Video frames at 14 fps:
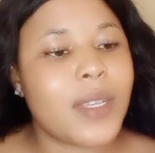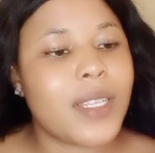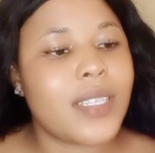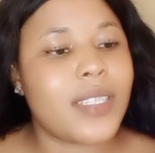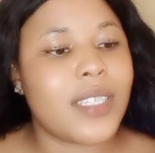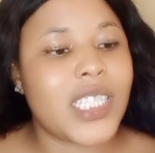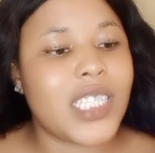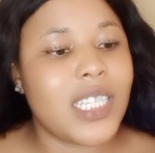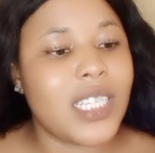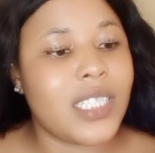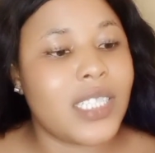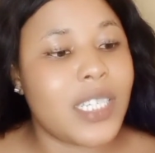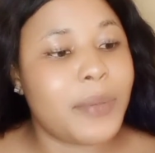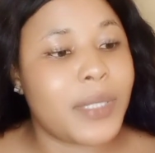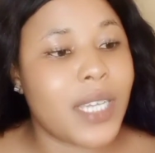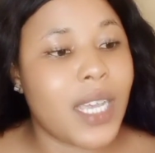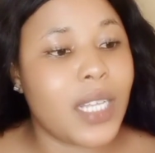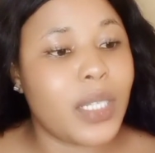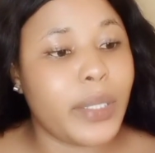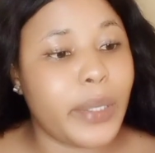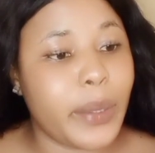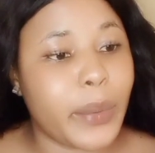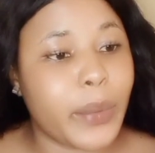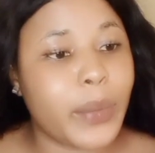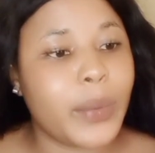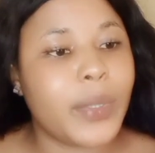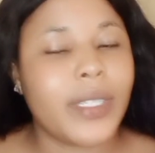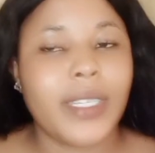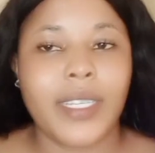this one is Egyptian glow,